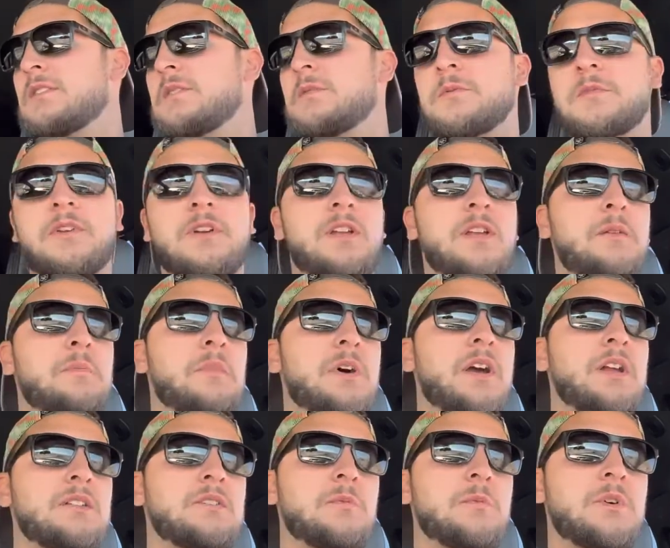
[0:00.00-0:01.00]
We're in
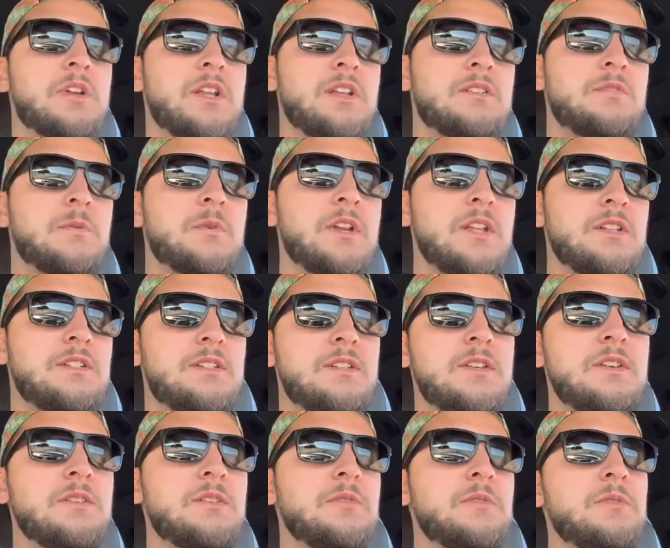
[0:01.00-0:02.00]
my
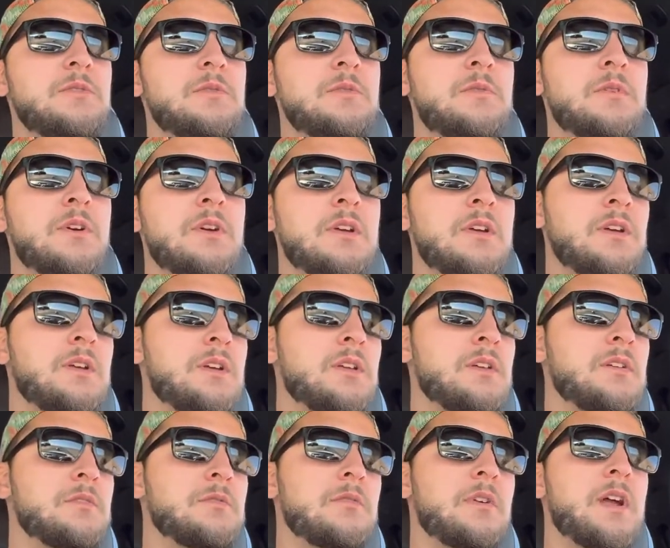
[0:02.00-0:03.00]
2022
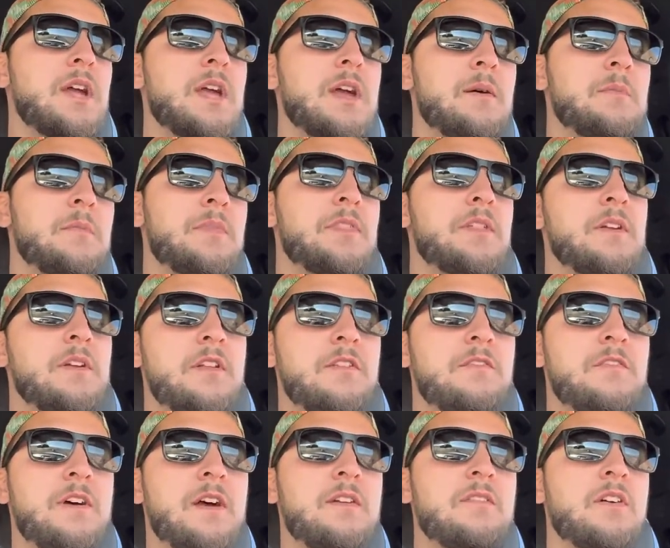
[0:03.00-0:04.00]
Ram
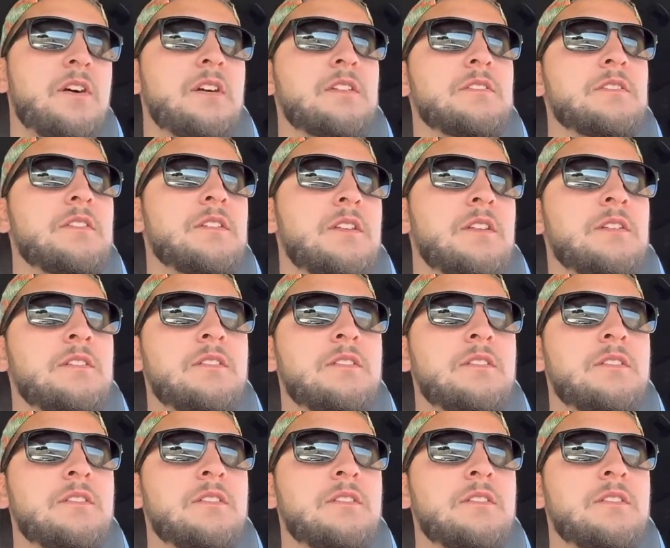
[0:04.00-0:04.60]
3500.